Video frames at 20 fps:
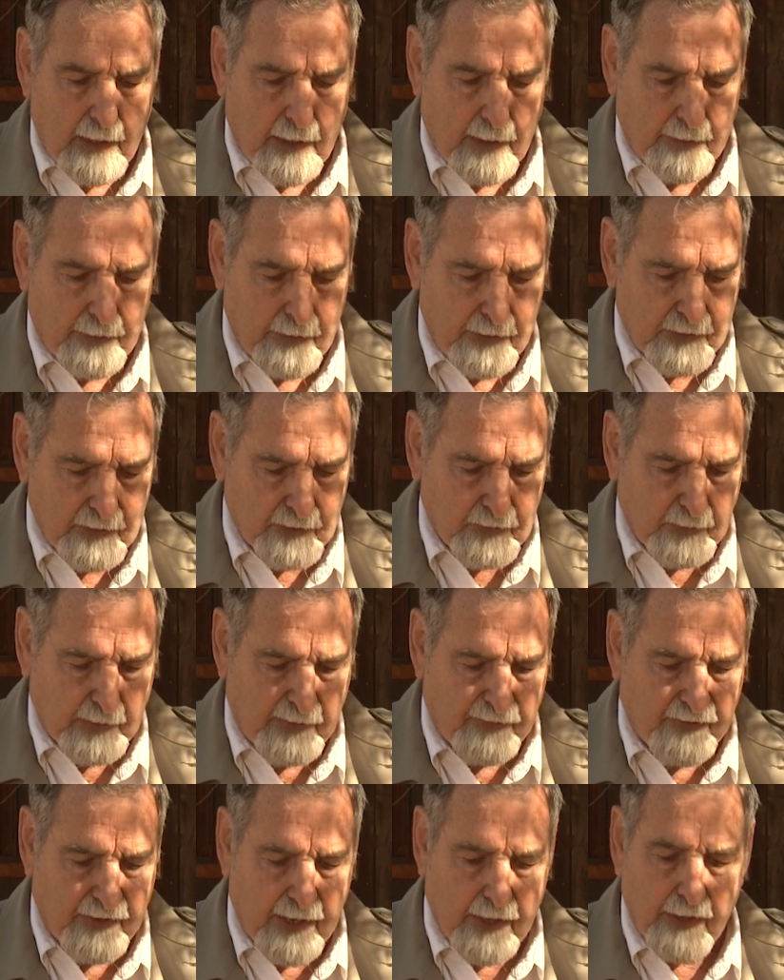And this
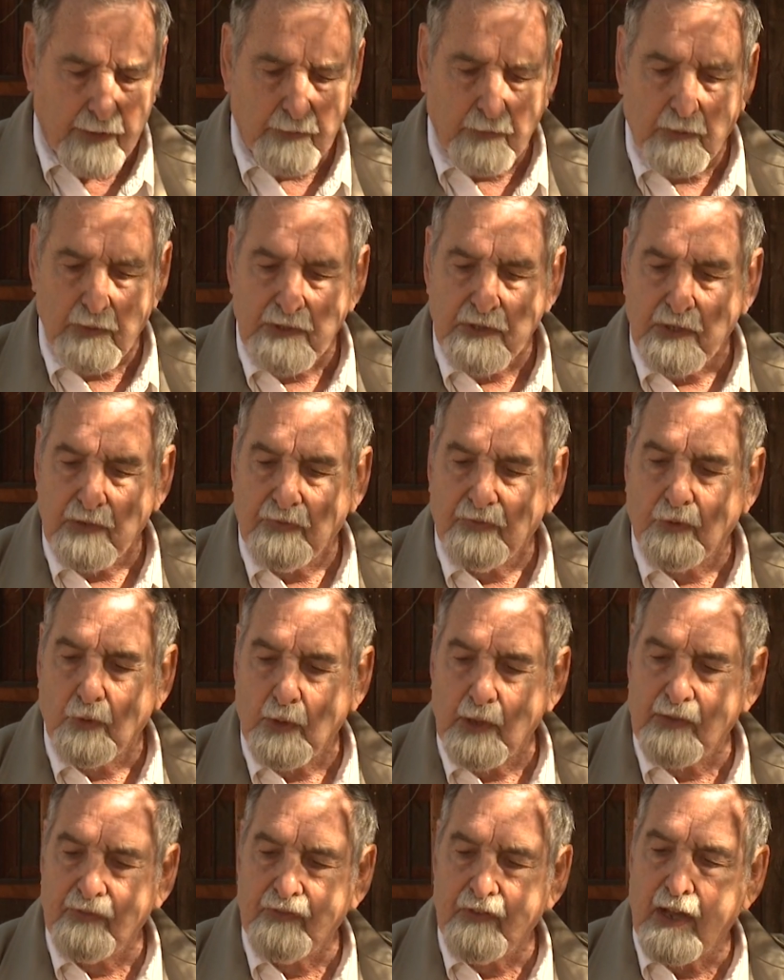we found was a
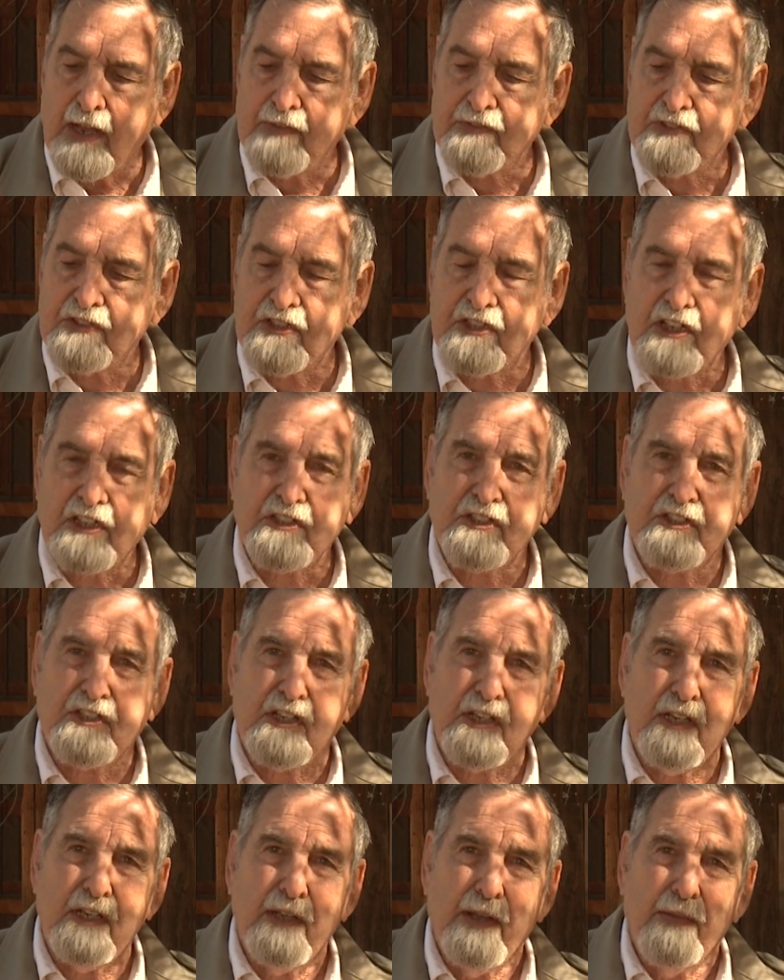forty-five
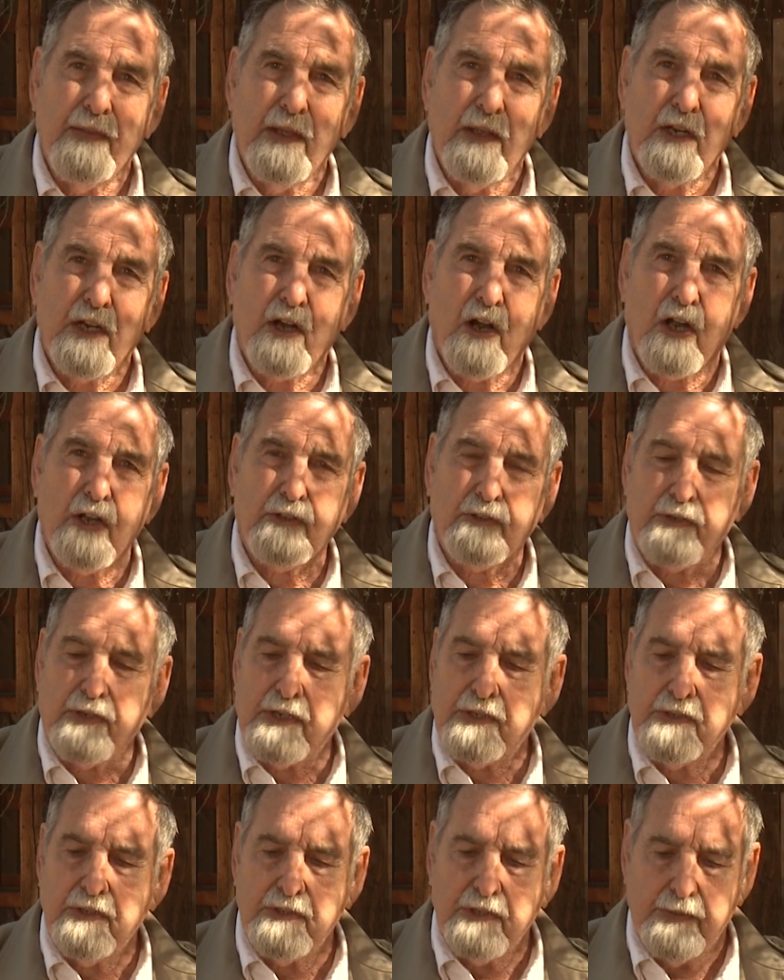sixty
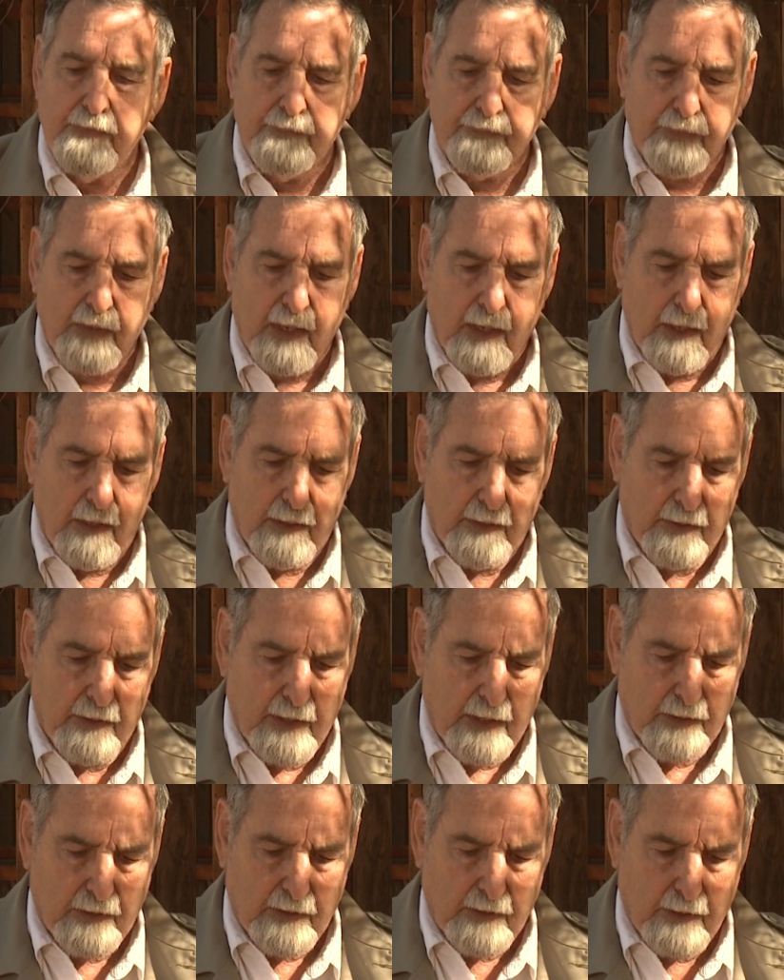cartridge
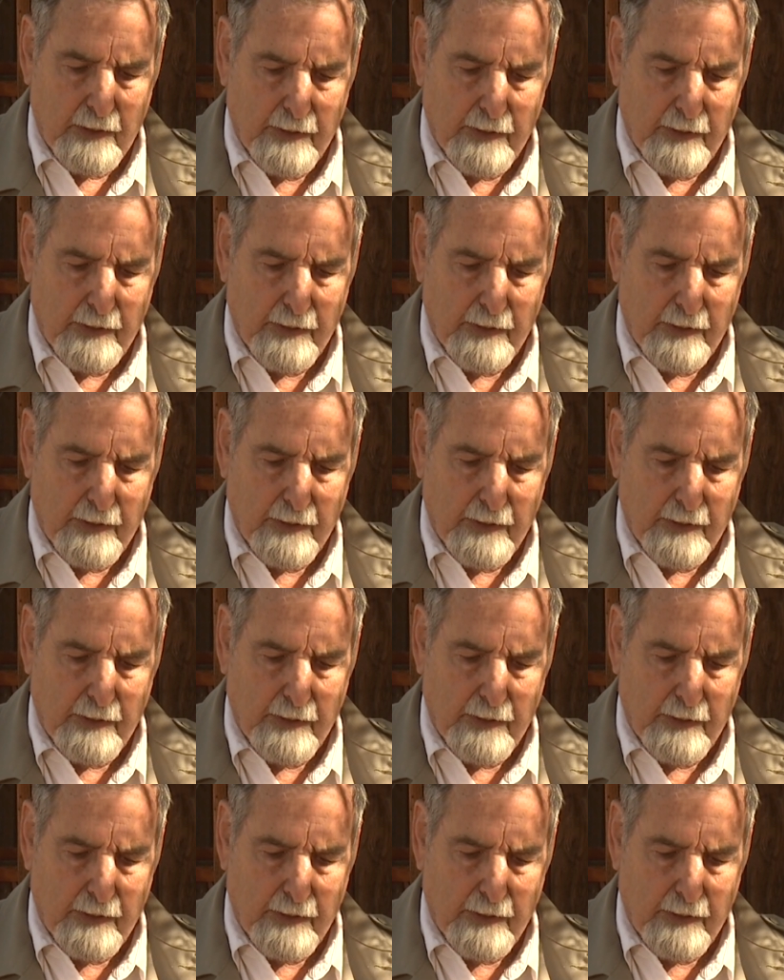that